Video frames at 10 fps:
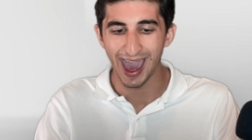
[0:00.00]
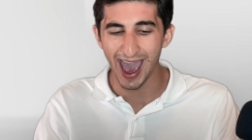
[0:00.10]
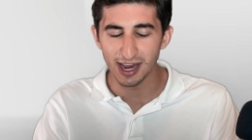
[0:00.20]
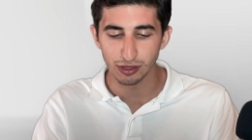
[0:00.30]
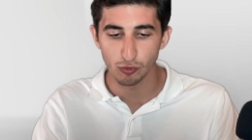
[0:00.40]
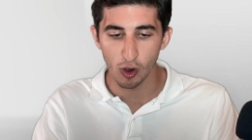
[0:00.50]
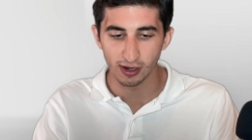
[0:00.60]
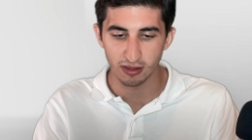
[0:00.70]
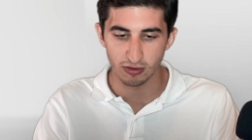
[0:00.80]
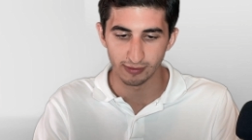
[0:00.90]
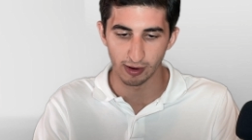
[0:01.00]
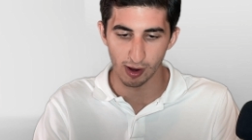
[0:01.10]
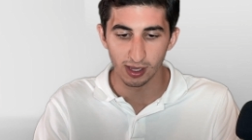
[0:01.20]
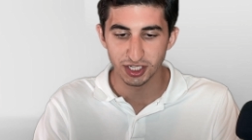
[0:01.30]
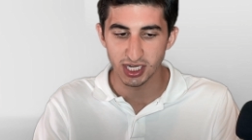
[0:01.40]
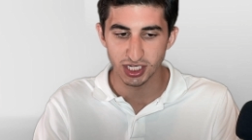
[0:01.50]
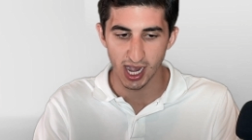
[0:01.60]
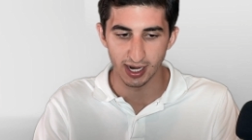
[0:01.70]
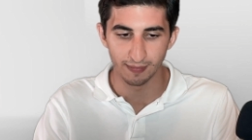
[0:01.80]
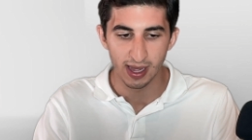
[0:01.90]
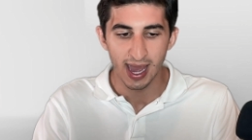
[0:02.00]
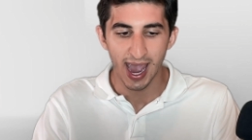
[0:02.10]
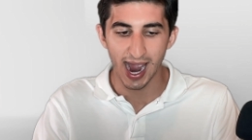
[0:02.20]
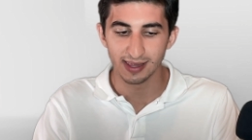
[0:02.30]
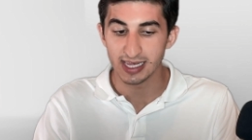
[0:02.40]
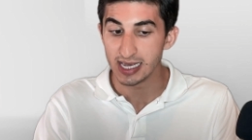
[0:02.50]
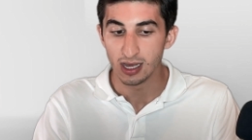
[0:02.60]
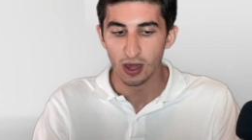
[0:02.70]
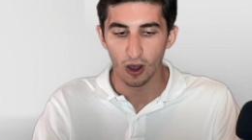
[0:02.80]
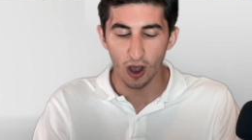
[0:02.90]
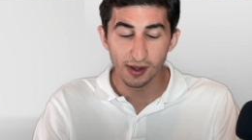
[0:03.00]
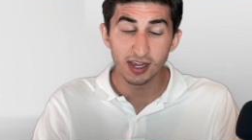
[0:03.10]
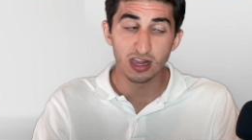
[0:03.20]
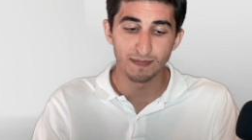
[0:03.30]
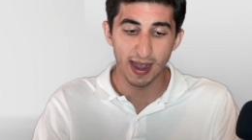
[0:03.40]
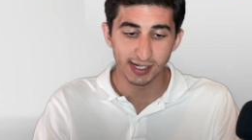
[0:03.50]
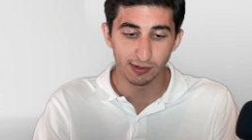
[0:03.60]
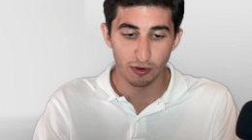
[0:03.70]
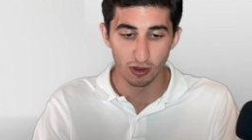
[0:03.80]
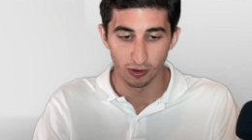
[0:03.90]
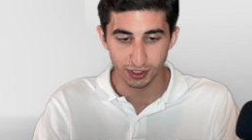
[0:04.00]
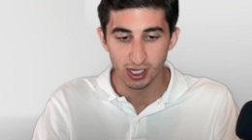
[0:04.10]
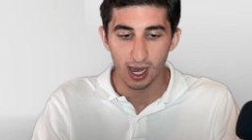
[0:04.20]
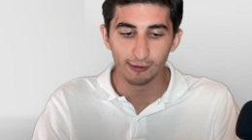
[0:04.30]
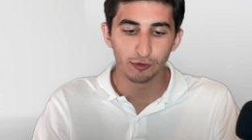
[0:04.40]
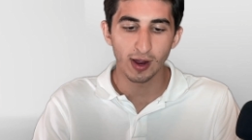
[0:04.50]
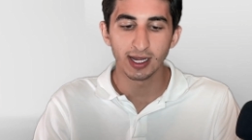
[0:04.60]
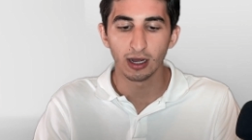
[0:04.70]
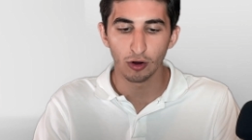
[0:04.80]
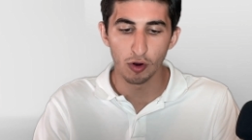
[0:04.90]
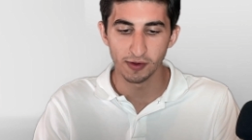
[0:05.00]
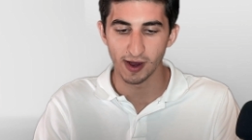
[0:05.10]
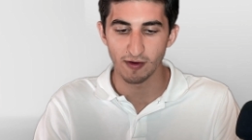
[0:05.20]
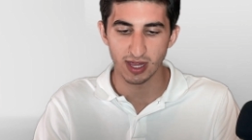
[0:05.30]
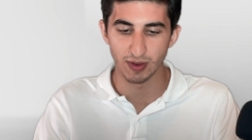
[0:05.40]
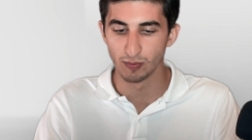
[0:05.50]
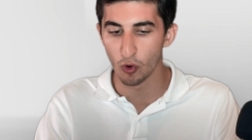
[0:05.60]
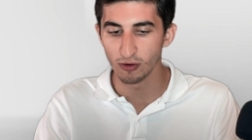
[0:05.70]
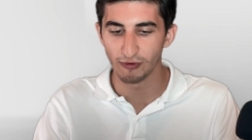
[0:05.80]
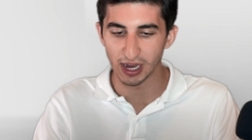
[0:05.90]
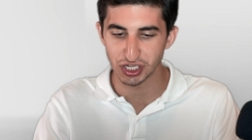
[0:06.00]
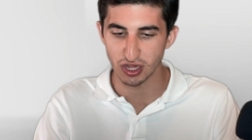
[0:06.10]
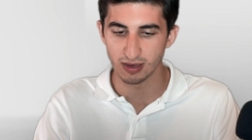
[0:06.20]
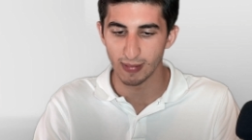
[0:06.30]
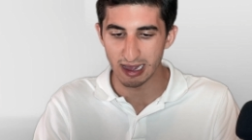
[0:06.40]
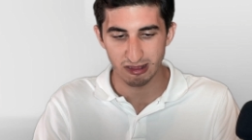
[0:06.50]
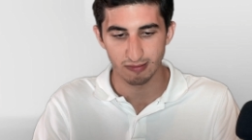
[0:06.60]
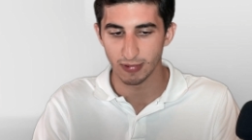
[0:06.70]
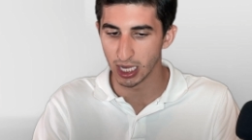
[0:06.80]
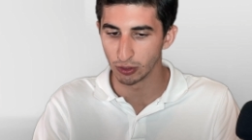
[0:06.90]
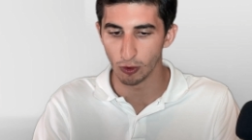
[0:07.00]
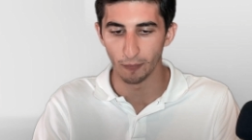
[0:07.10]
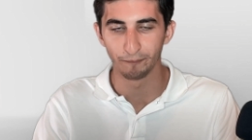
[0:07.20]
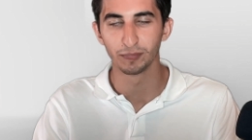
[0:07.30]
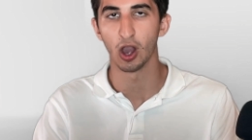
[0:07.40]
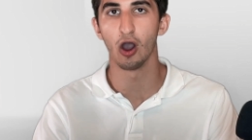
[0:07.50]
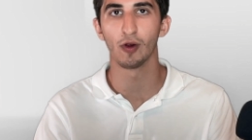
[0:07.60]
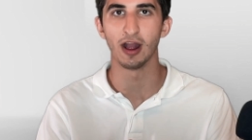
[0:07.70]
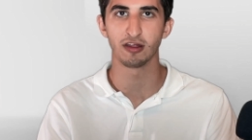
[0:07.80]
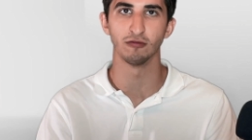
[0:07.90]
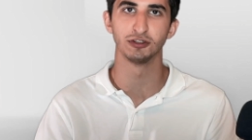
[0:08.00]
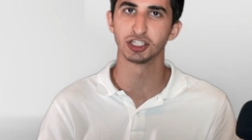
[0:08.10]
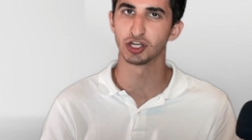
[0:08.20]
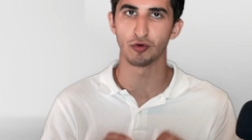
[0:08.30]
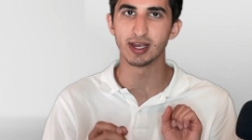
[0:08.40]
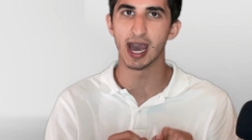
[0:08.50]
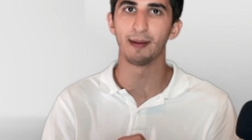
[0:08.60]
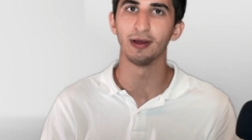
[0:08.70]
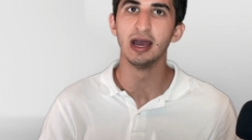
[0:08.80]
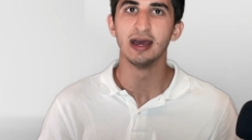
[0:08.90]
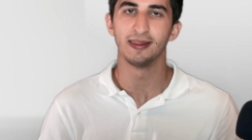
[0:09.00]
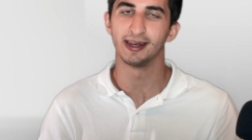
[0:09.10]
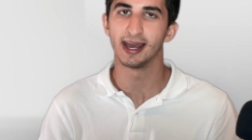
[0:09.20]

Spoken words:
at the Wuhan Institute of Virology in China had the unexpected result of creating a coronavirus that was more infectious in mice, end quote. All right, so just to recap, the